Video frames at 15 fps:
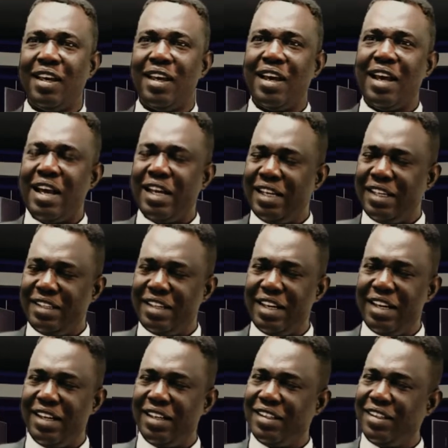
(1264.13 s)
And he
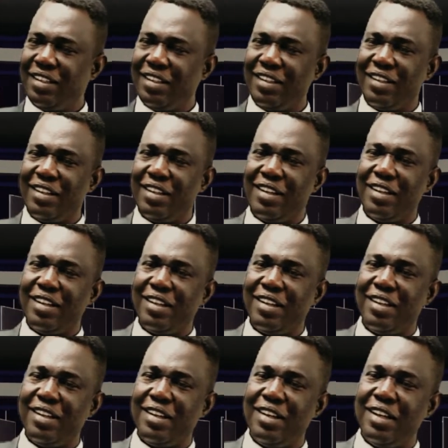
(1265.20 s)
said,
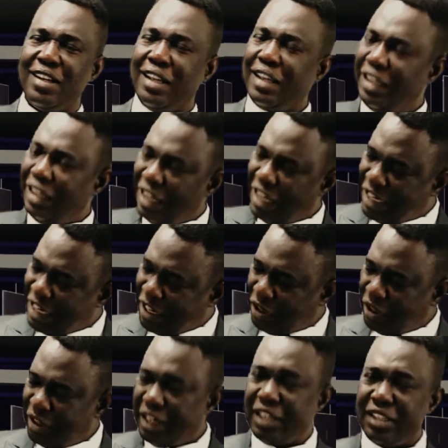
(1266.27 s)
let down your
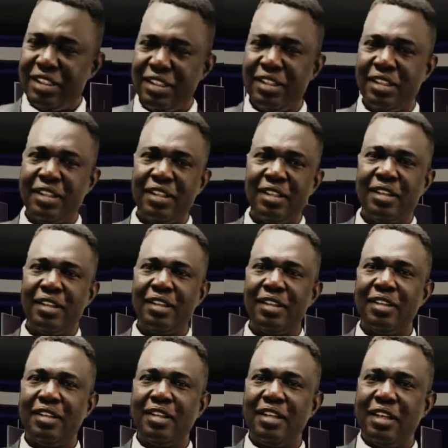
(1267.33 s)
net.
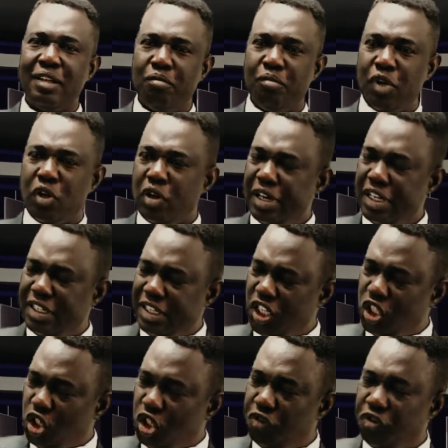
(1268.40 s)
Because there's a
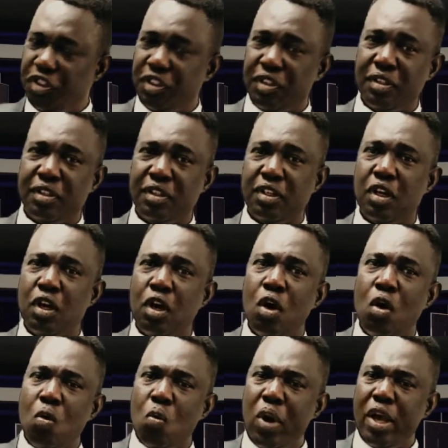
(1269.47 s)
shift.
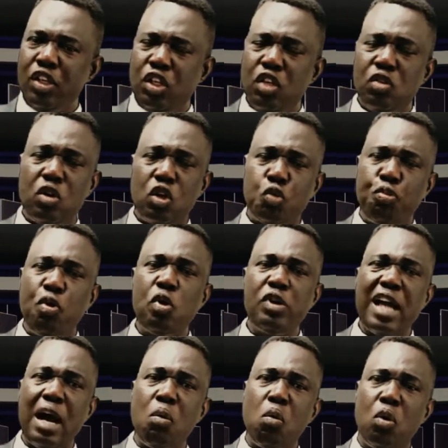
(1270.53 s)
When Jesus spoke
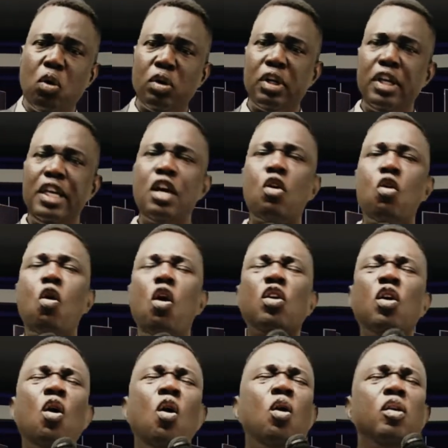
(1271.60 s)
that word, he caught
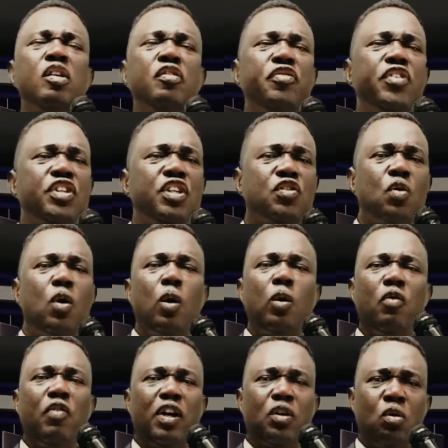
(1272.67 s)
all the fishes all
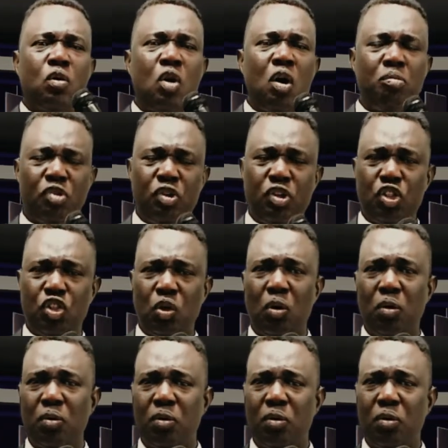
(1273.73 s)
over to come to the shore.